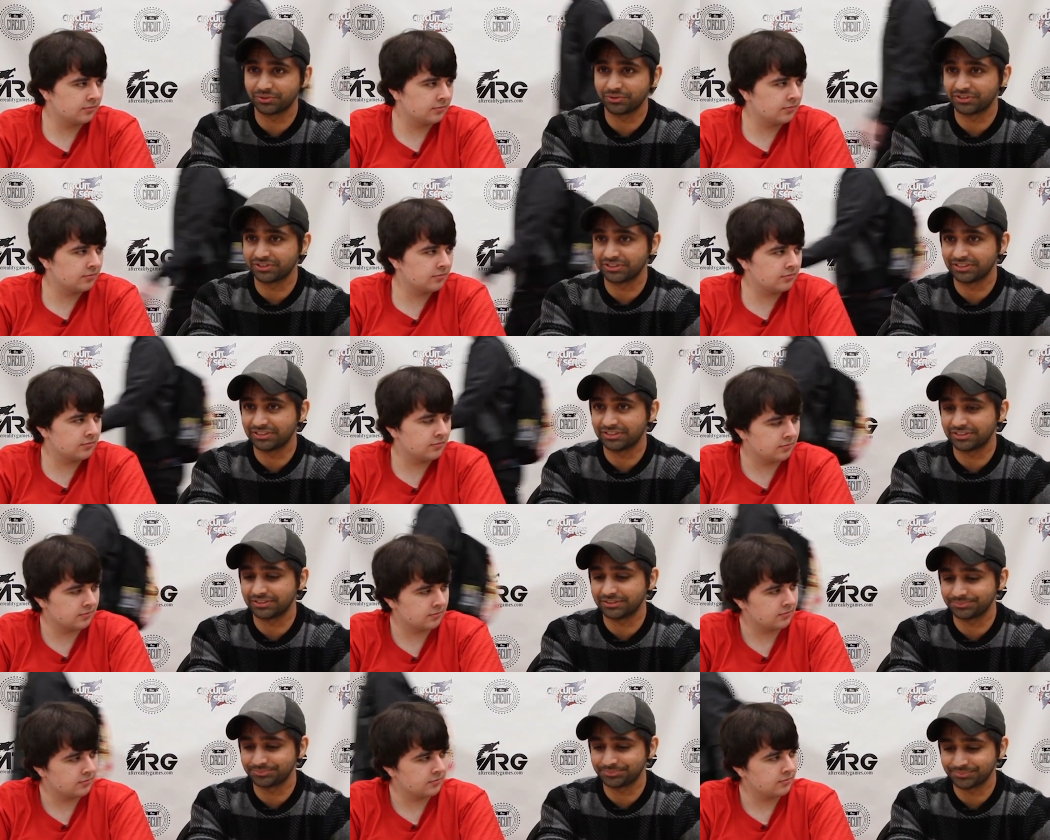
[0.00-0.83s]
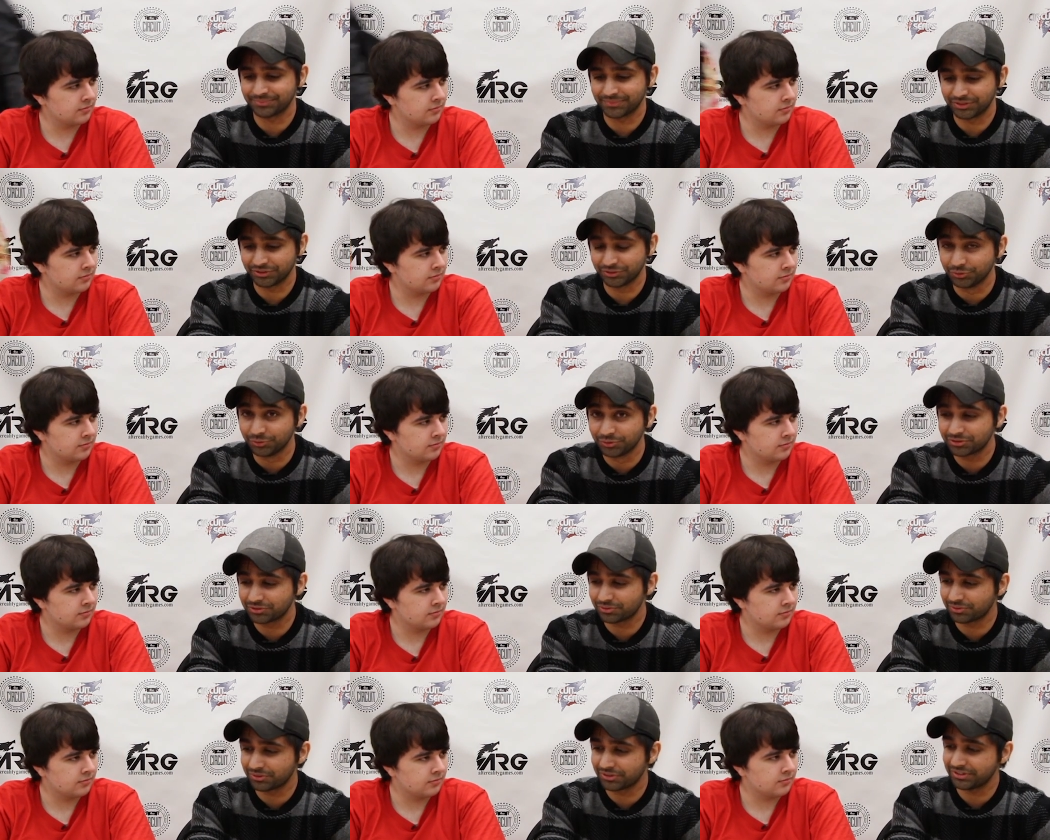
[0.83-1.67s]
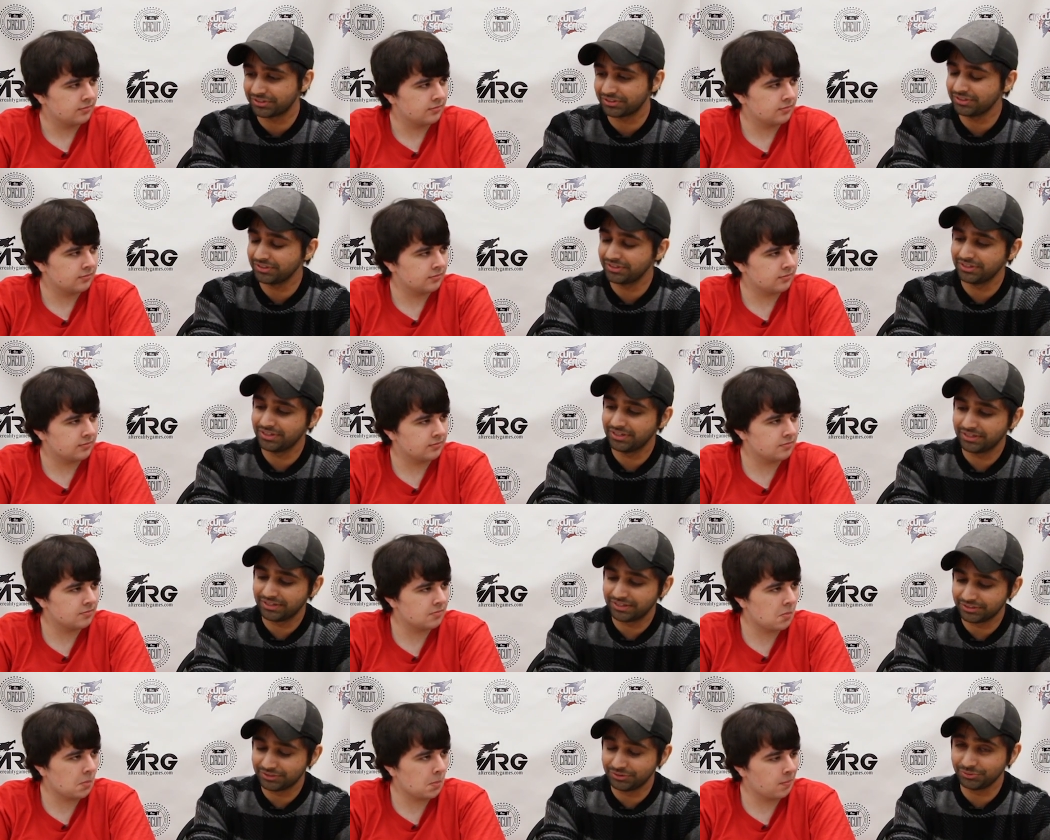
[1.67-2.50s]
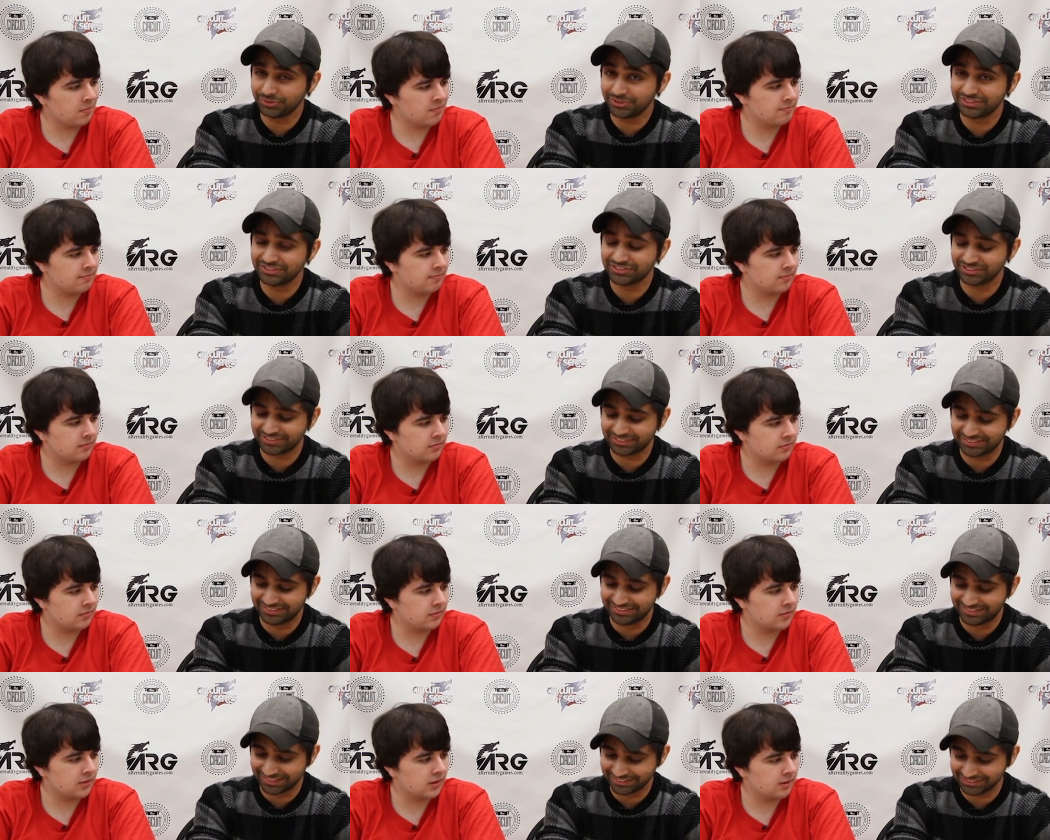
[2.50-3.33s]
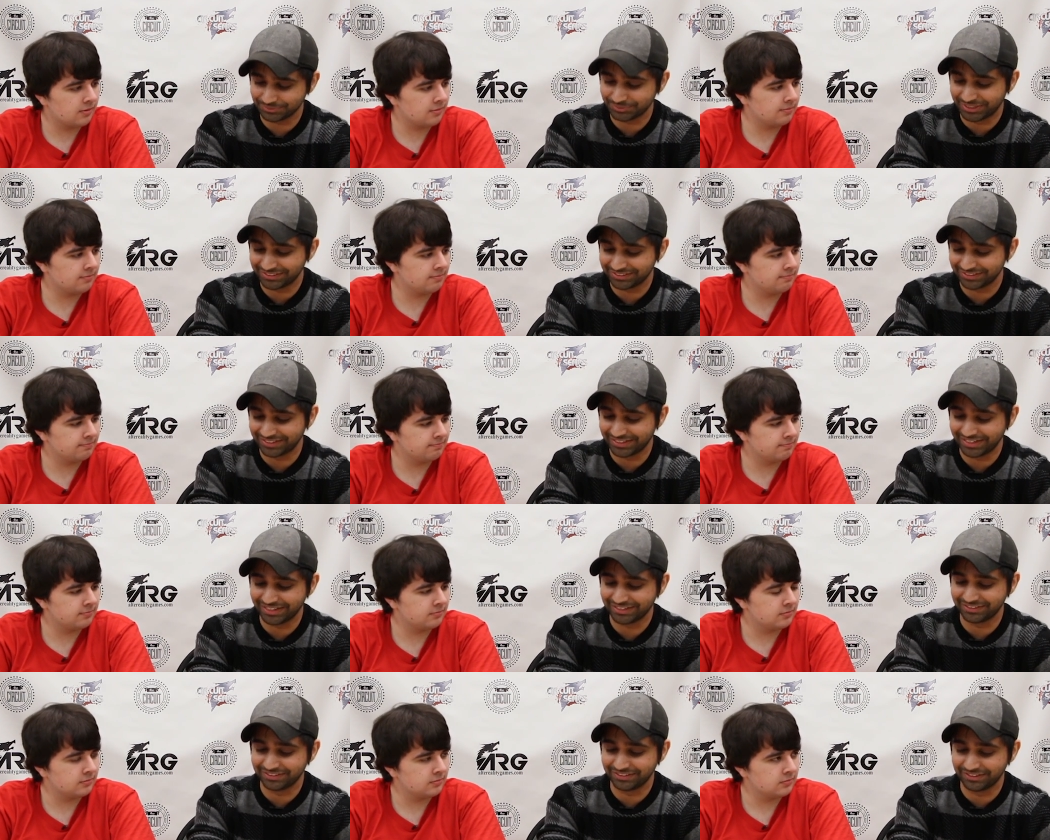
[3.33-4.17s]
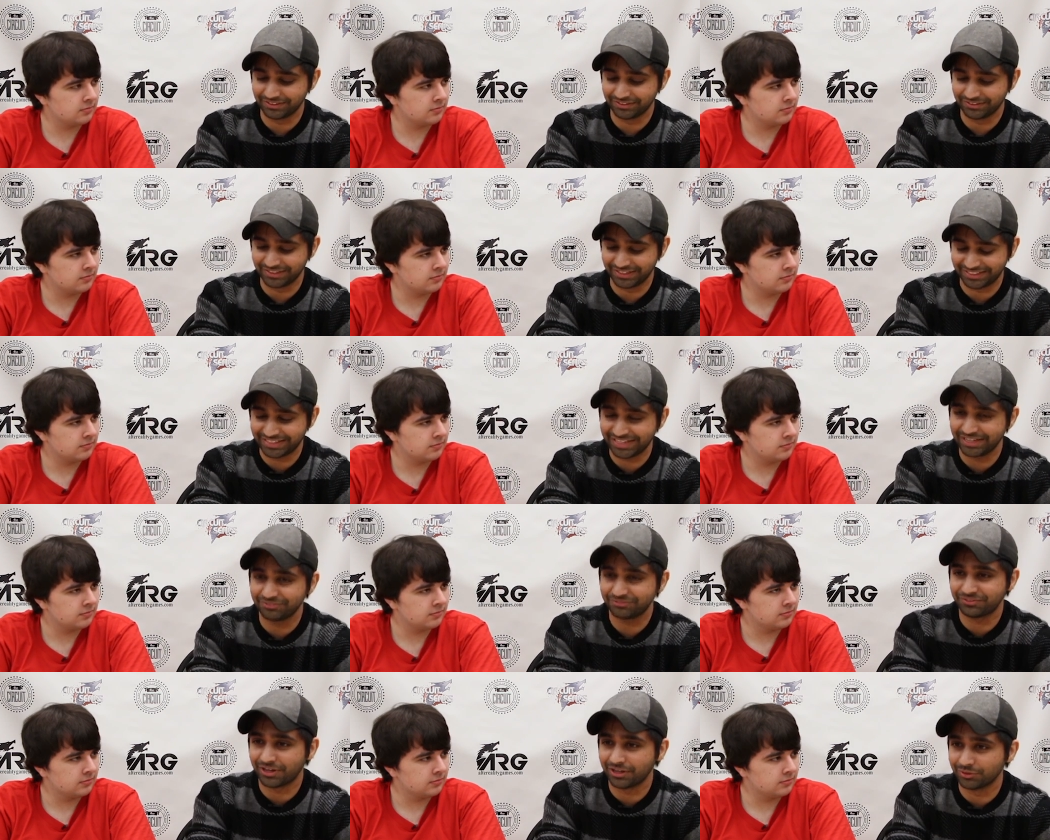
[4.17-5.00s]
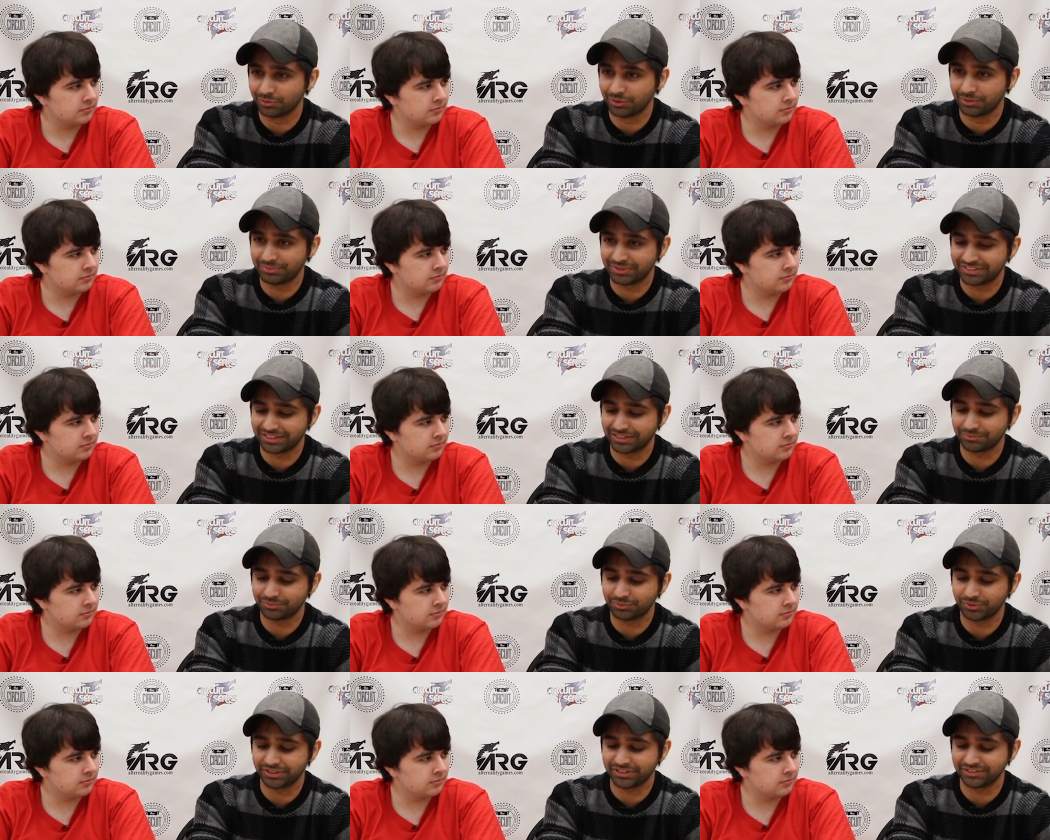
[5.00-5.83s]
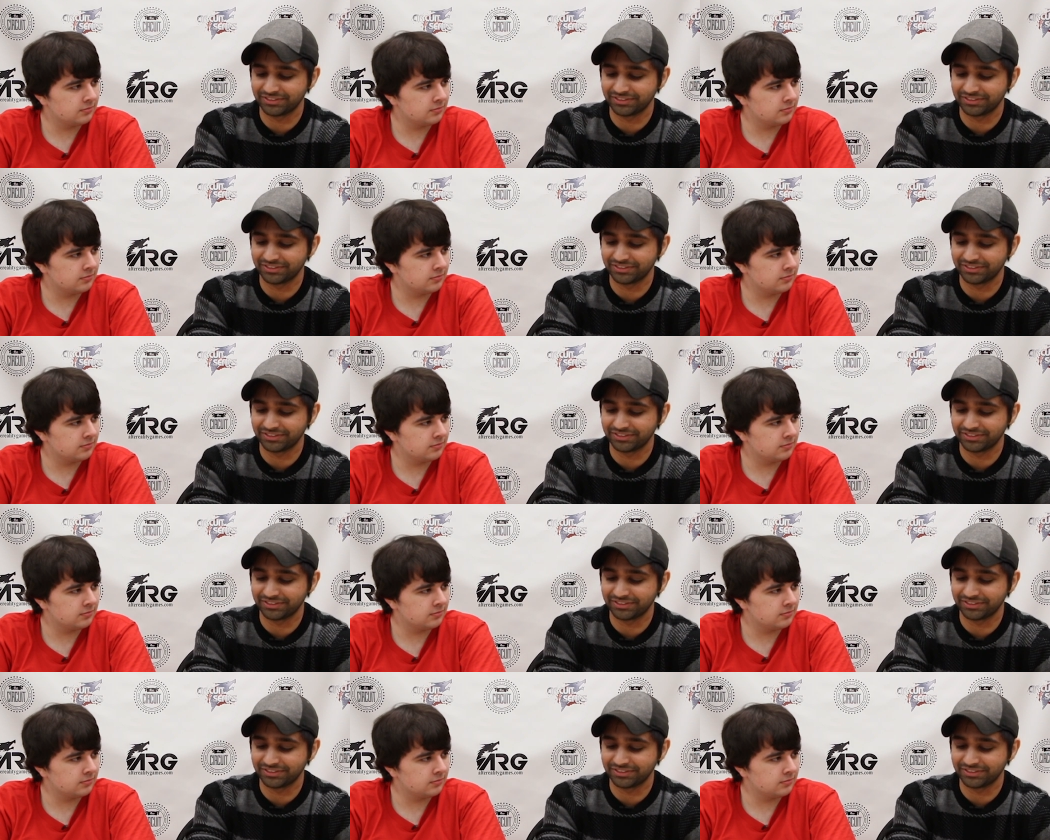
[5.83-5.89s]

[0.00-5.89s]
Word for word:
Speaker 1: or uh, Unicorn, you can just decimate their hand and they can't follow up at that point.